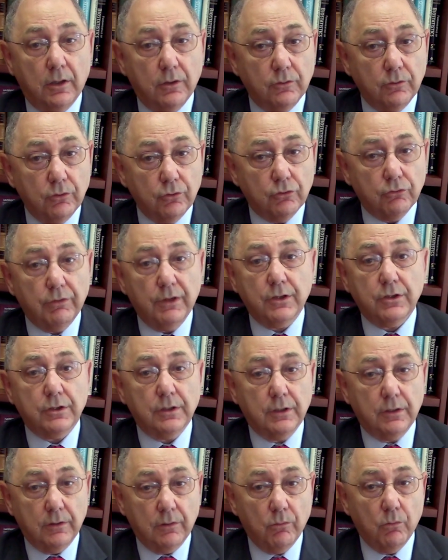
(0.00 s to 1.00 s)

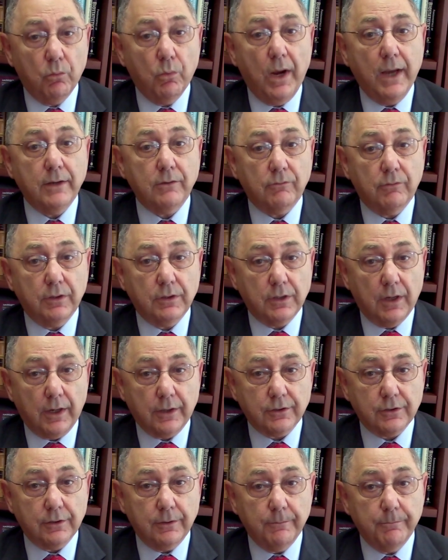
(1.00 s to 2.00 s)
nutrition, weight
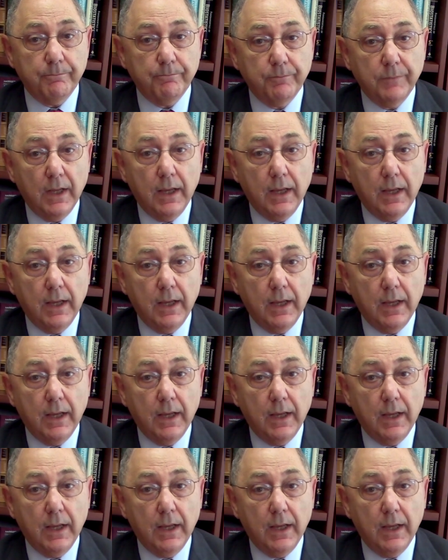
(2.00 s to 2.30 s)
reduction.